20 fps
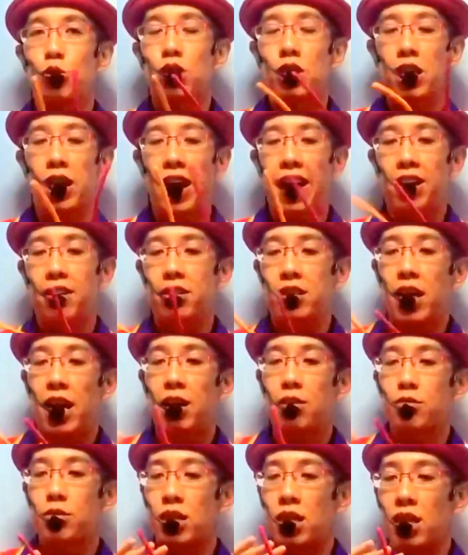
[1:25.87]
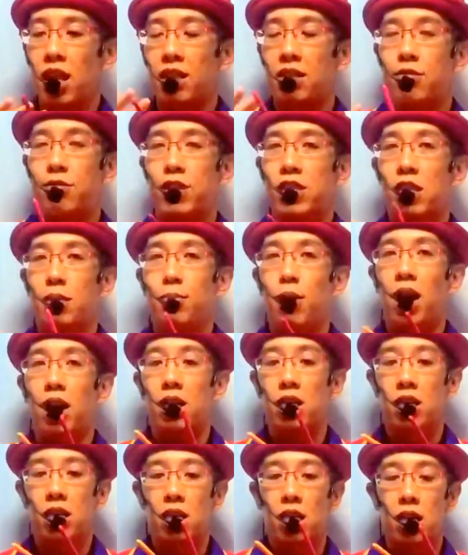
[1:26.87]
the air down the uninflated
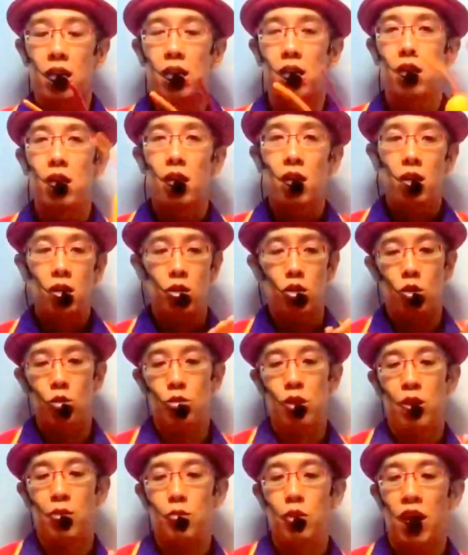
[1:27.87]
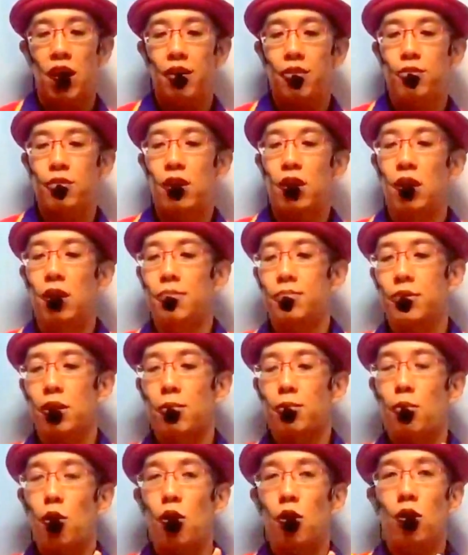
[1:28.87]
part earlier, so that we have
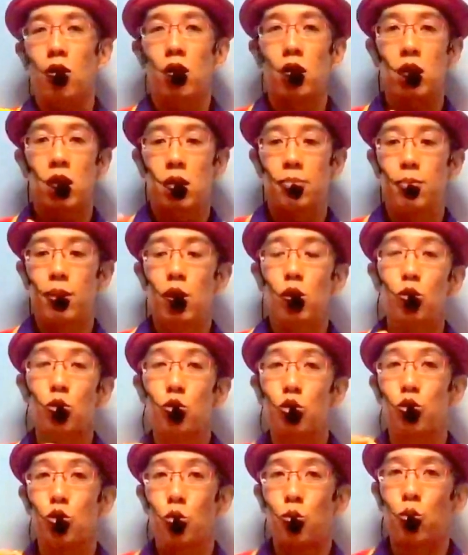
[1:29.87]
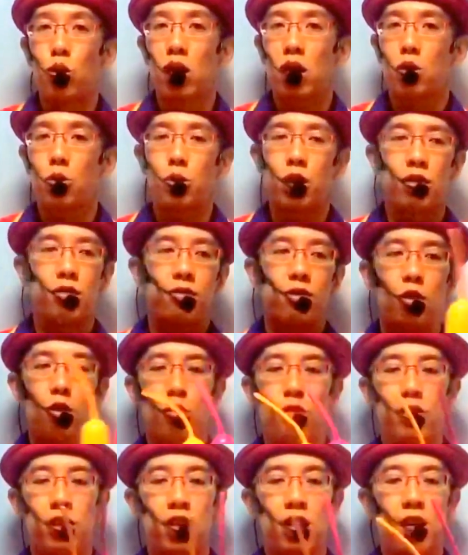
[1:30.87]
more balloons to work with
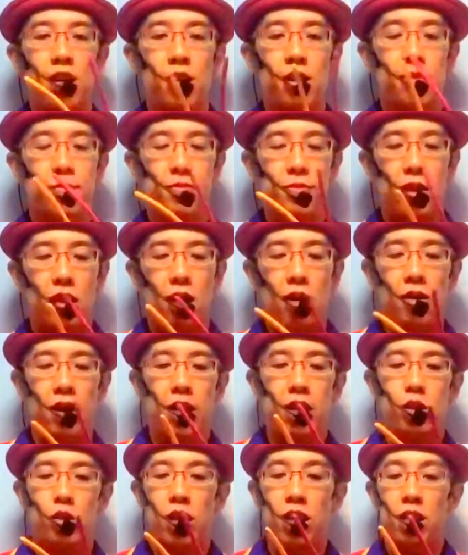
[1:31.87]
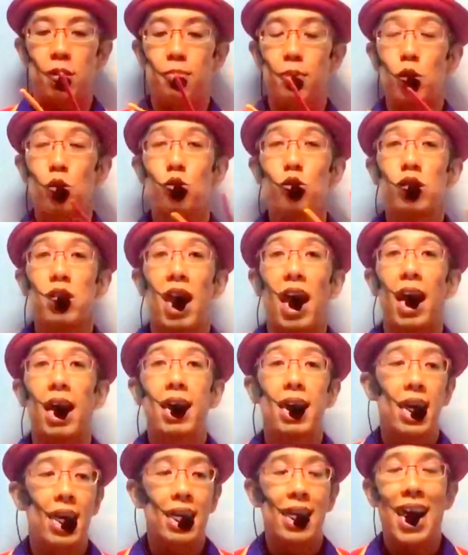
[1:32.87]
over here. Alright, so the balloons are
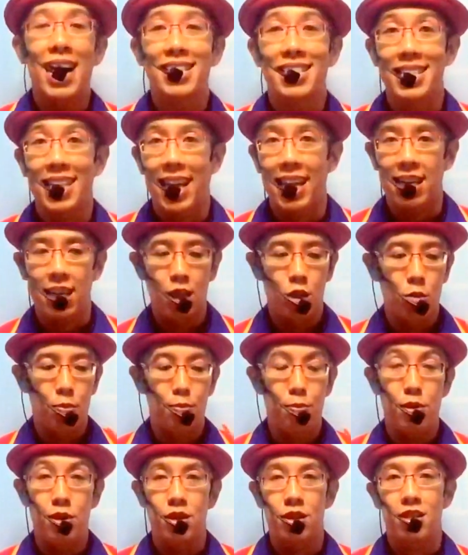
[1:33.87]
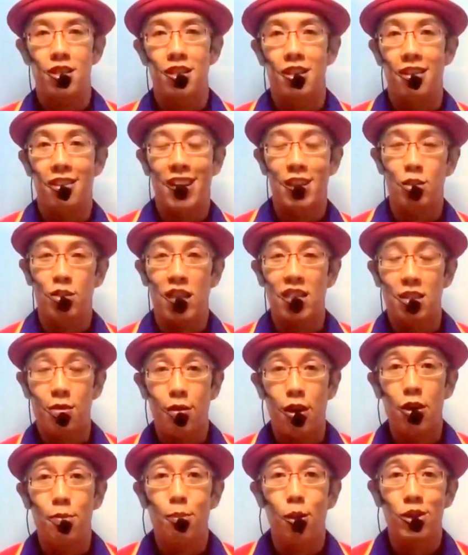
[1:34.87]
less likely to burst. Right, so that's a
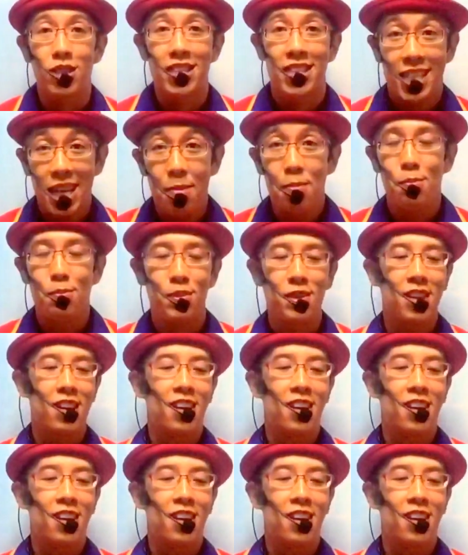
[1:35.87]
very important tip